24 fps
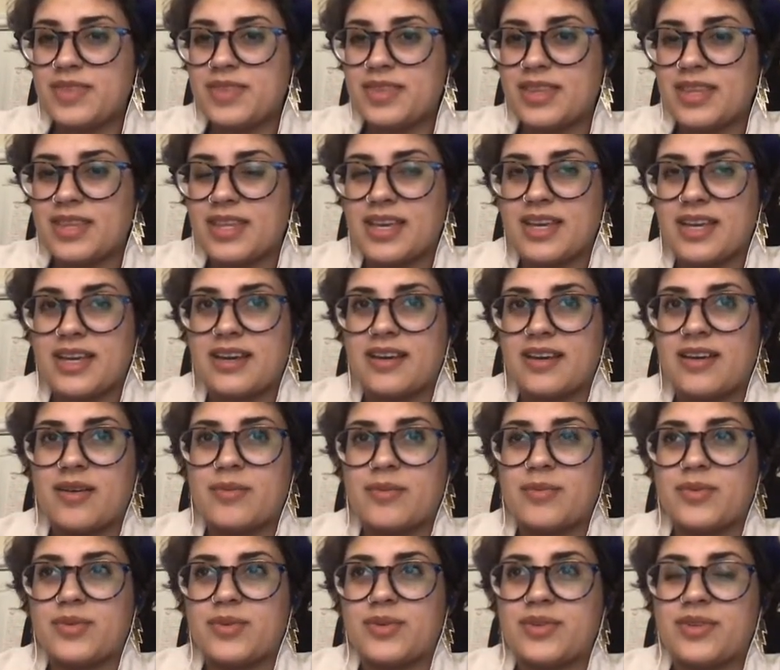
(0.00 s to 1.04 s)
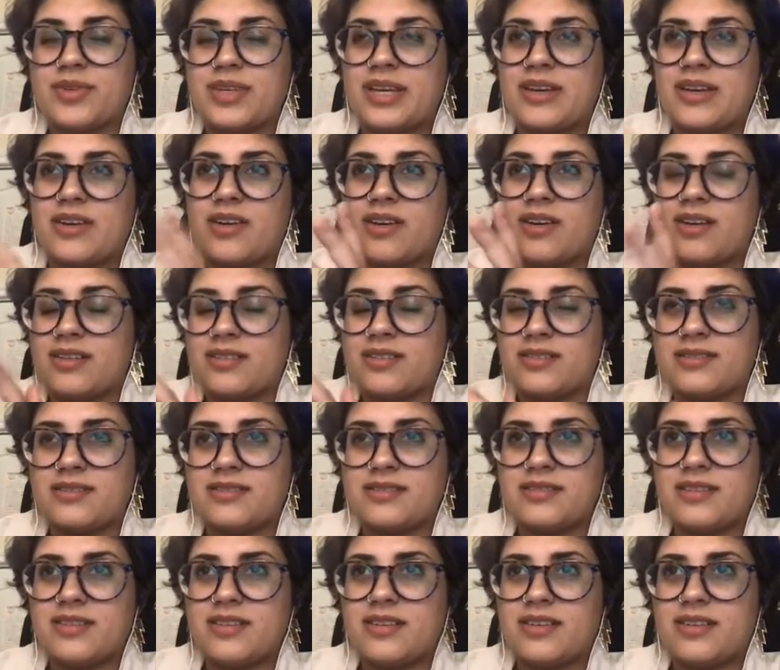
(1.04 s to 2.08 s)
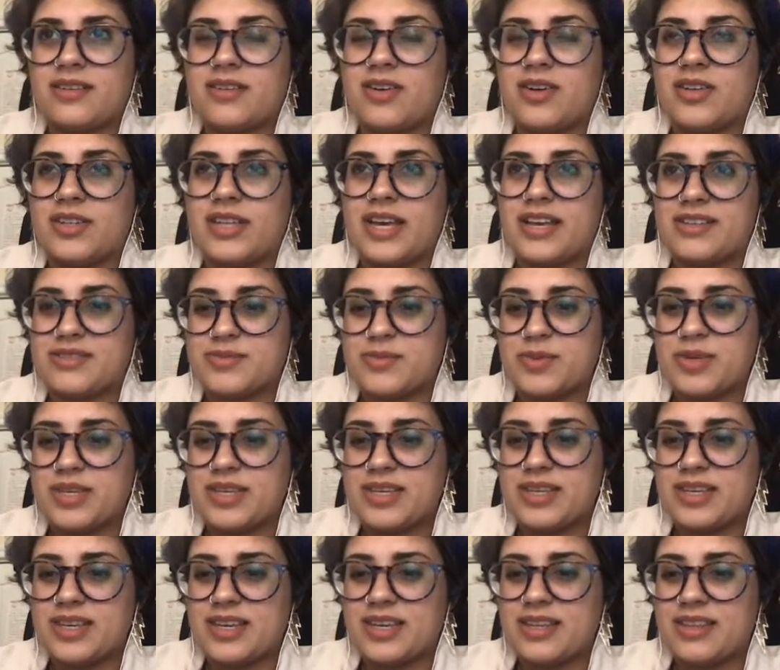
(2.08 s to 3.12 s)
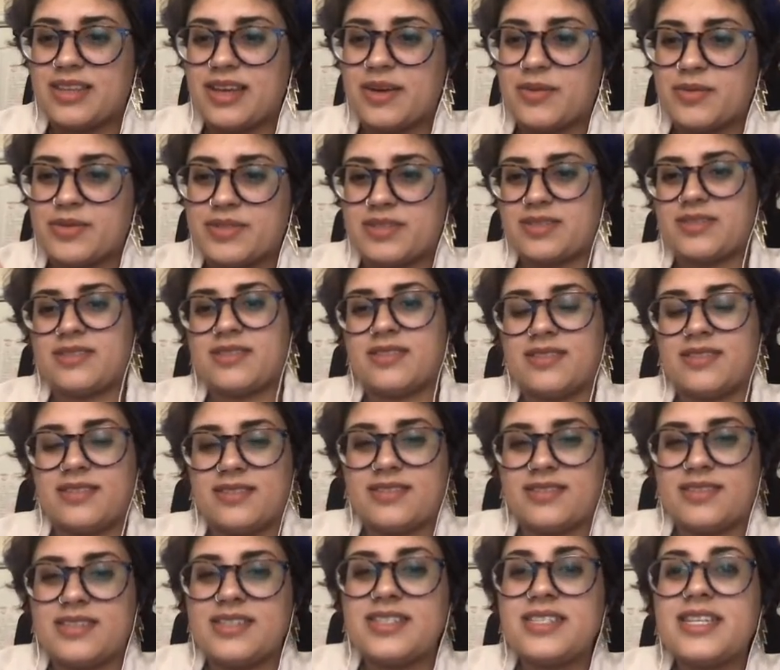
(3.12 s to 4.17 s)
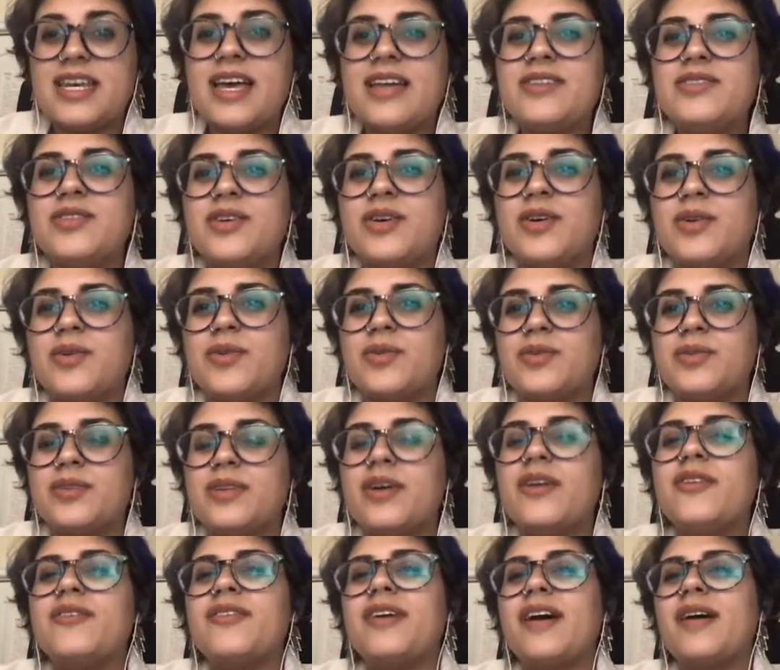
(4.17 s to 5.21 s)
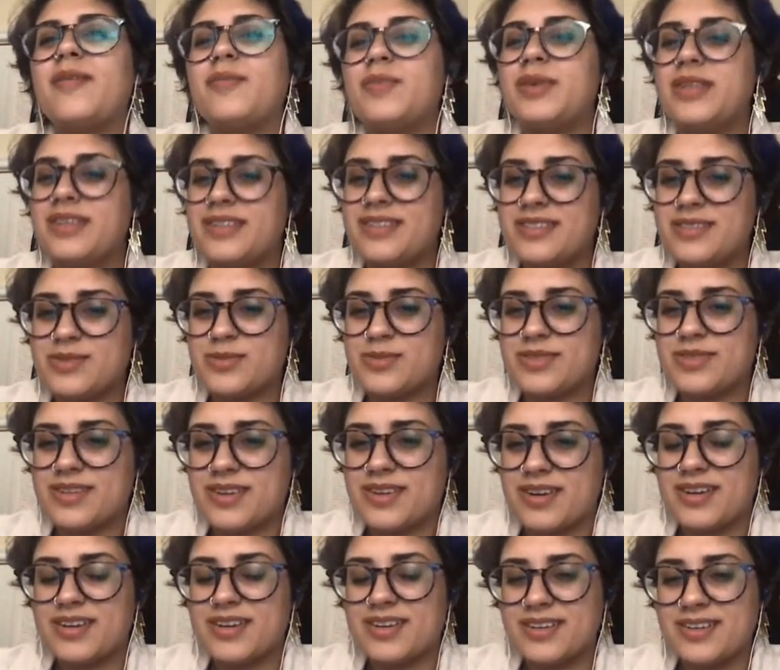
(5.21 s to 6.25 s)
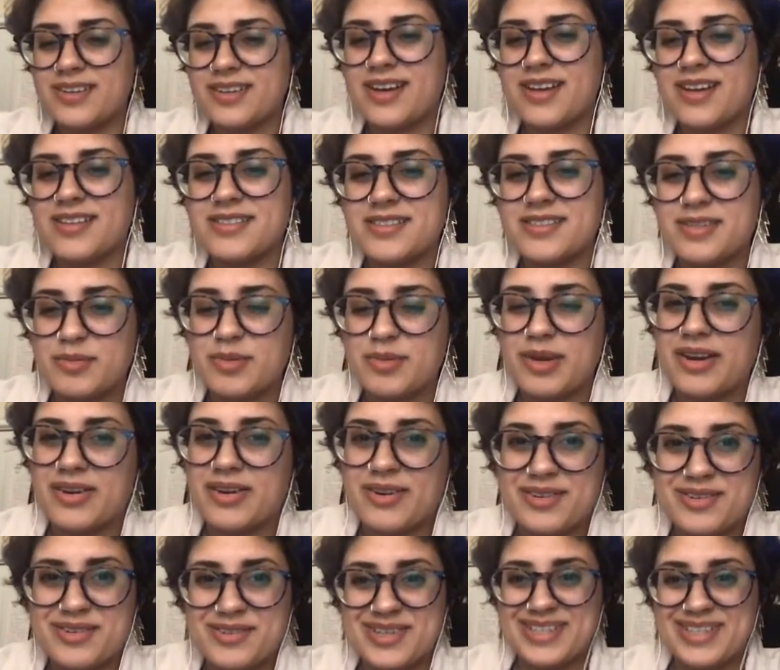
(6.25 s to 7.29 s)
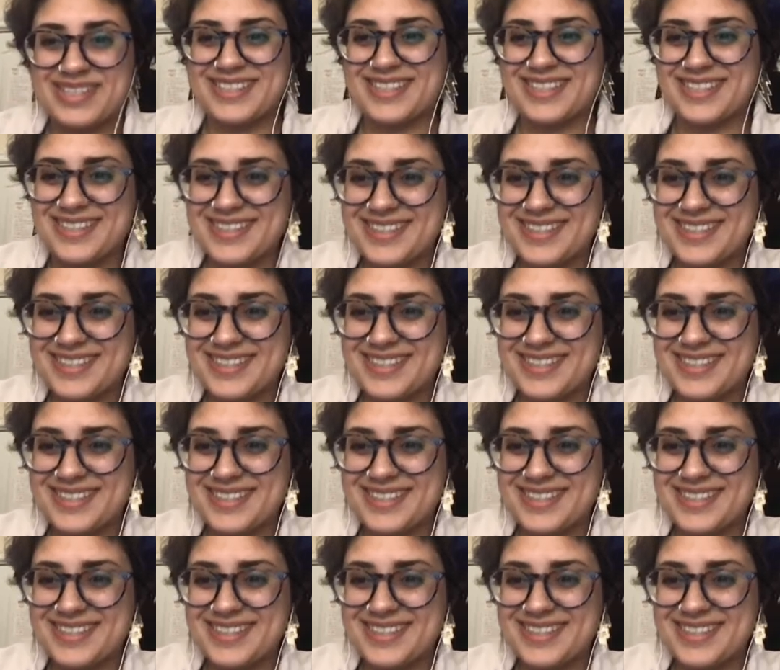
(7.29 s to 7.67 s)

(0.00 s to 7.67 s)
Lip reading: like a couple, like all last week, and that was Nintendo Lo-Fi Beats was our constant background noise.